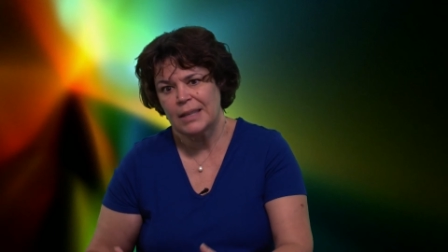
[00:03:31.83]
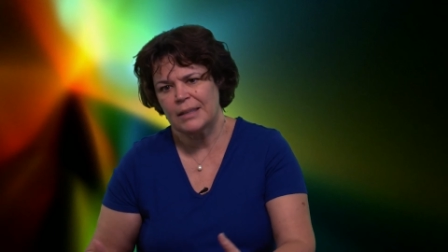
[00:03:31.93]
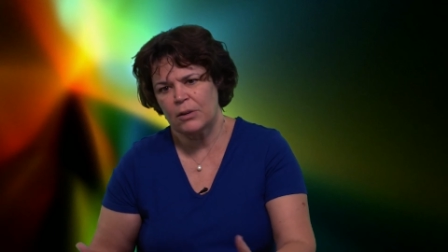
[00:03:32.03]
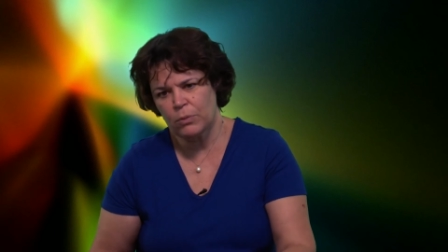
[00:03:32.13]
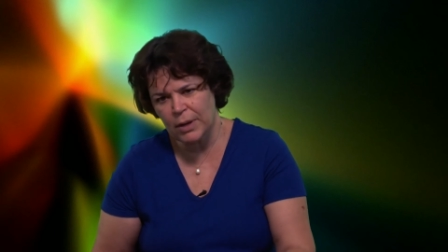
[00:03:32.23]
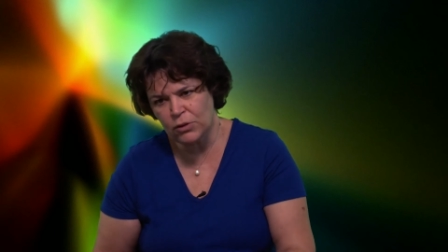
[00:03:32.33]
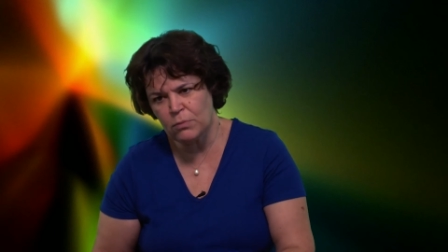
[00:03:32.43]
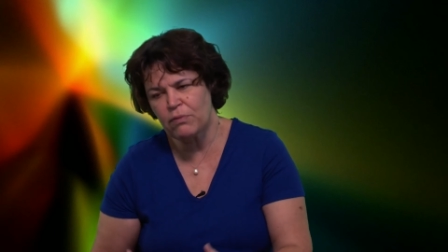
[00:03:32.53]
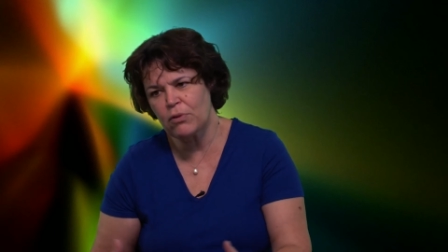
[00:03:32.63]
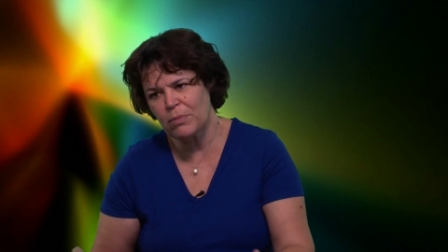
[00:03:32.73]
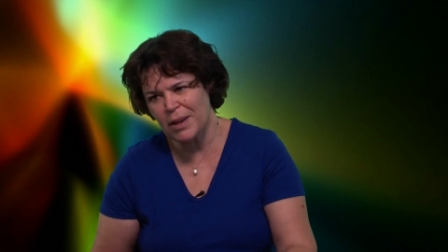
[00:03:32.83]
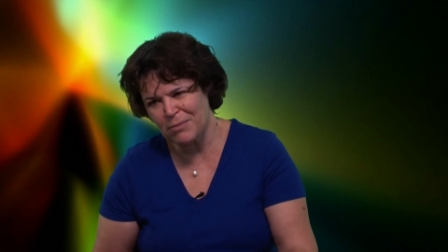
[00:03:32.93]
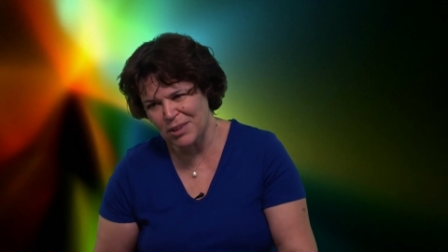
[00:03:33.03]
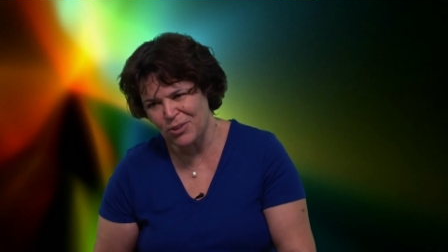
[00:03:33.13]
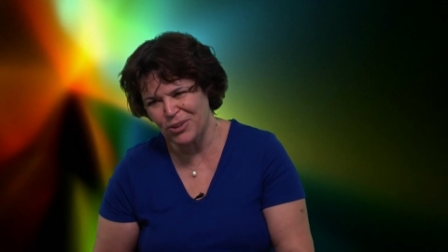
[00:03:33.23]
there was a
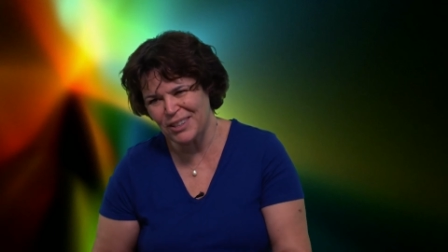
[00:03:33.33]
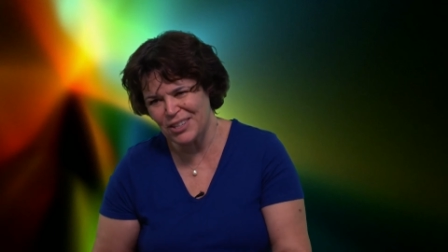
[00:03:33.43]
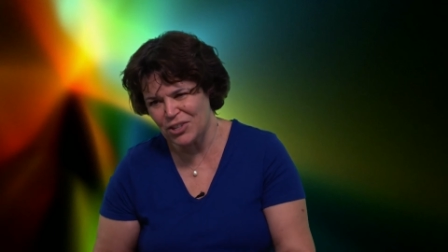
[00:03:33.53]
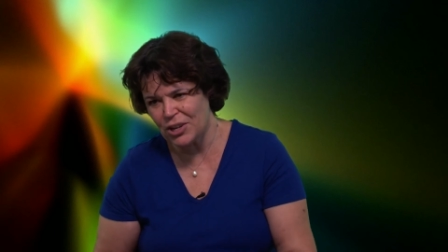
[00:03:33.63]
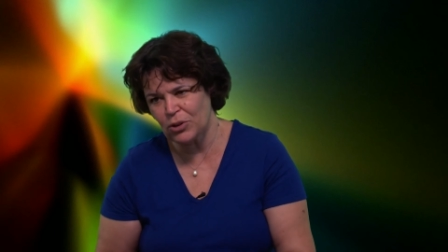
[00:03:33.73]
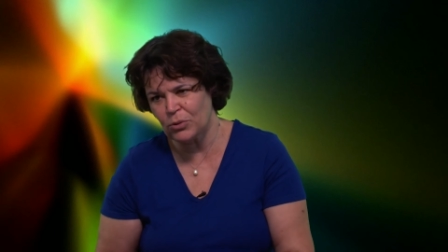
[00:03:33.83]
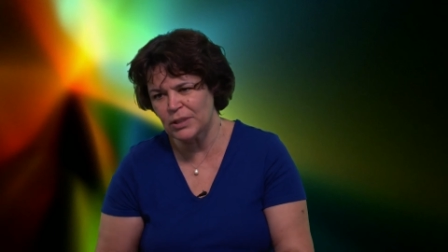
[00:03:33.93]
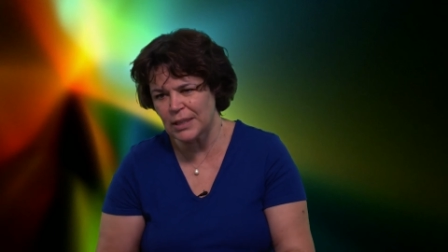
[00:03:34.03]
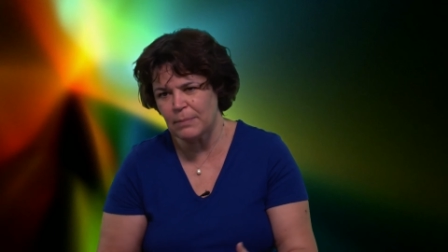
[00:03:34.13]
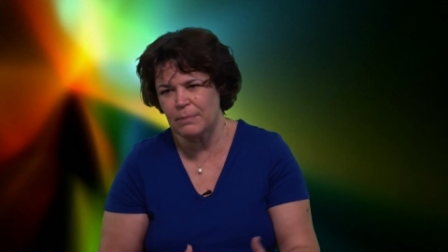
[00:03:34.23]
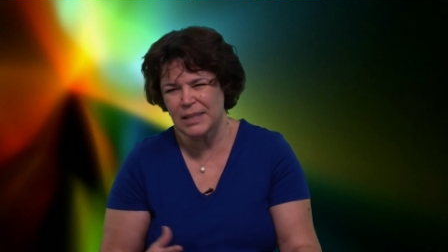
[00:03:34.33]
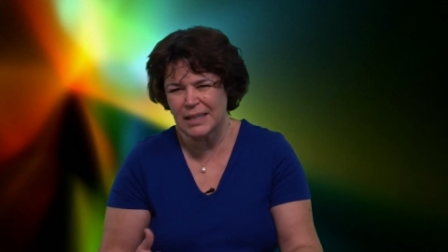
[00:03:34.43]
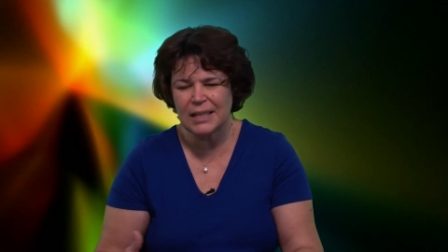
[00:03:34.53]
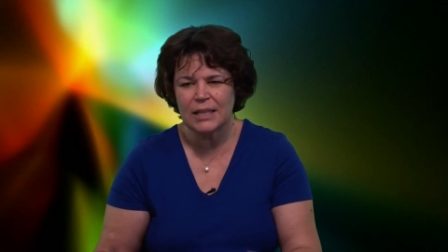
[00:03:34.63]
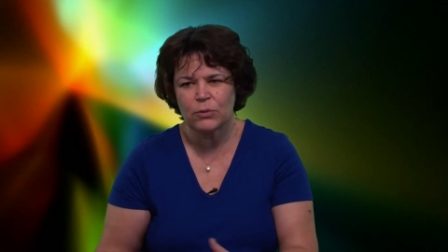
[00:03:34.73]
problem in your initial concept,
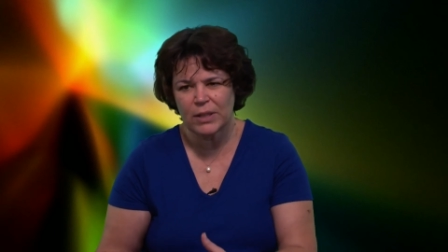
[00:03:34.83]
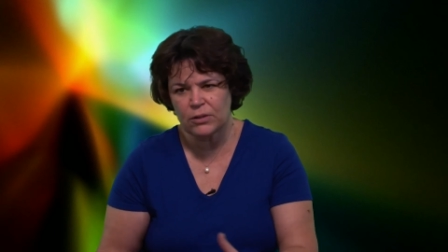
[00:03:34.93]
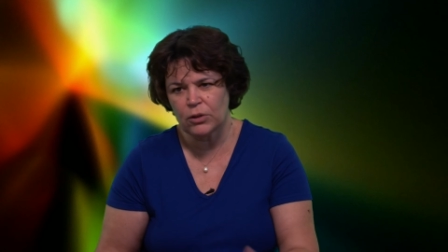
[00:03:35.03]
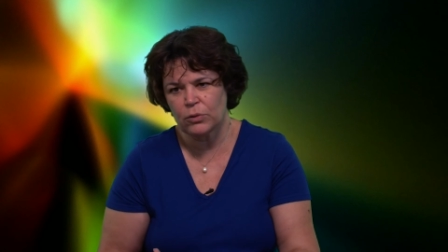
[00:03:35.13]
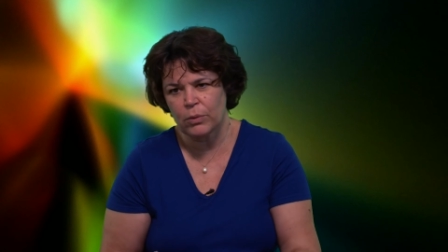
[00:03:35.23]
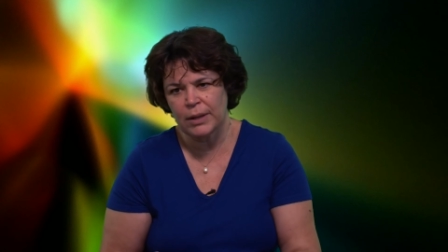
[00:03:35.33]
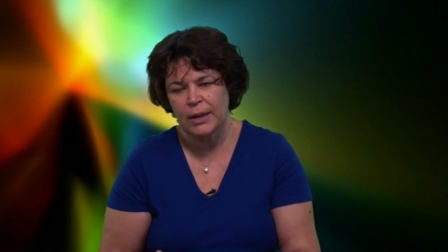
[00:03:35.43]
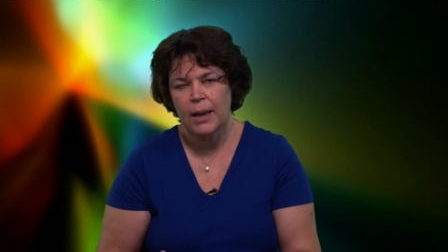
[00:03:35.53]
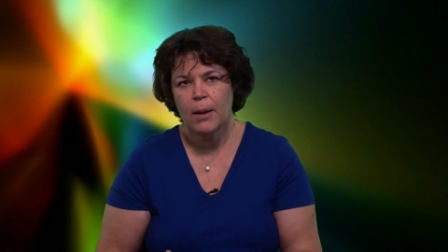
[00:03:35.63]
basically it was not one,